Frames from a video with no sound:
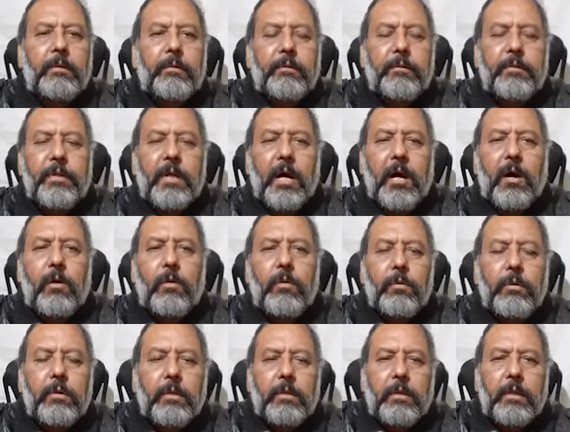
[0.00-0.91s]

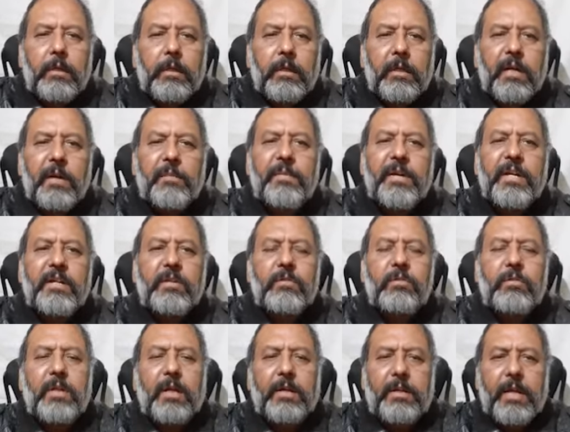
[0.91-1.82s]
Now, coming
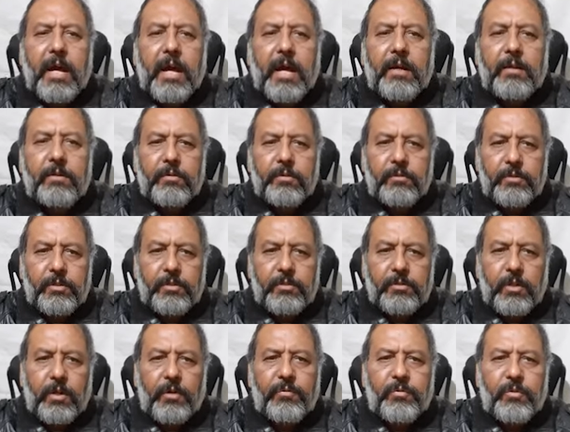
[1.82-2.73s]
to the
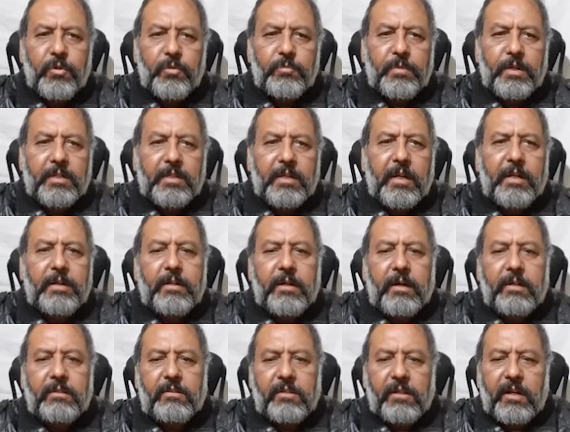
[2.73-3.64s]
diagnosis of rheumatoid
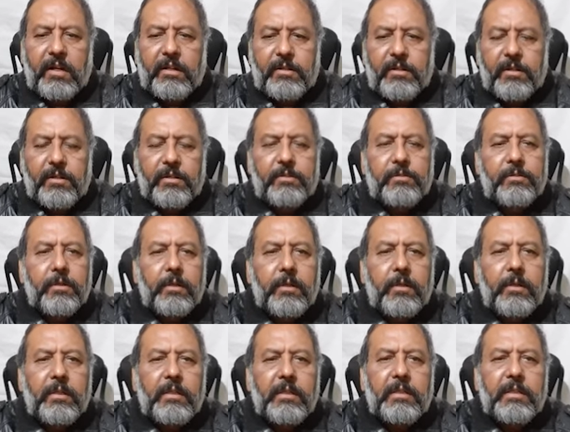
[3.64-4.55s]
arthritis,
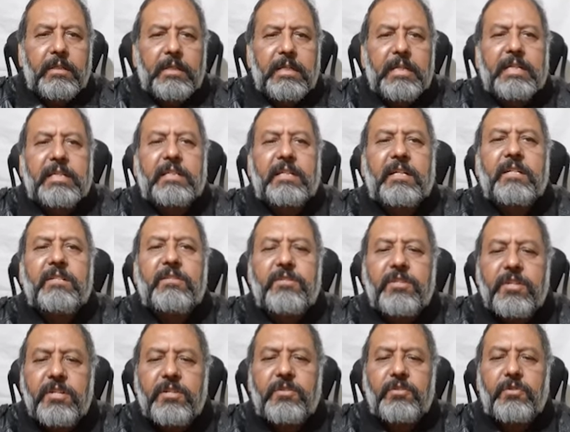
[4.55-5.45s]
it
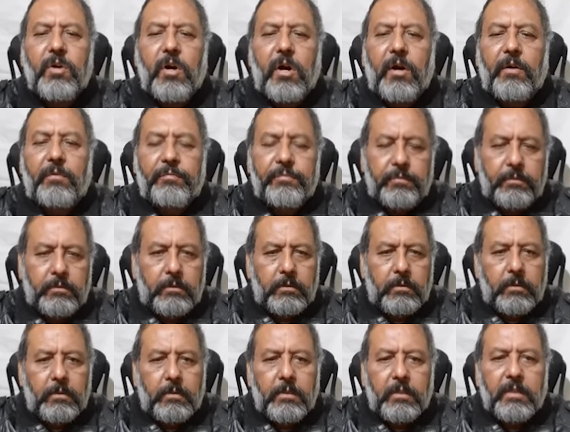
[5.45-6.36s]
consists of
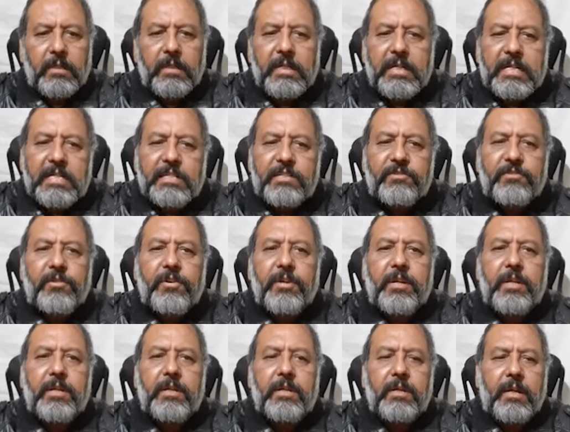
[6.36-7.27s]

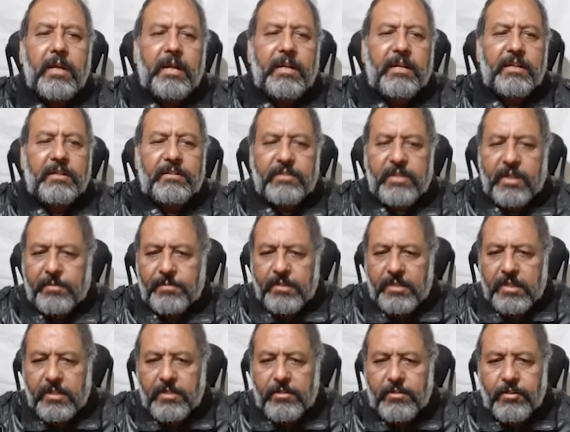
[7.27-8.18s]
history and
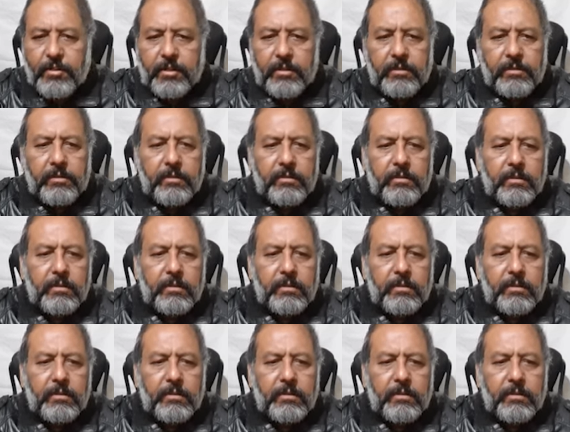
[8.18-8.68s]
examination.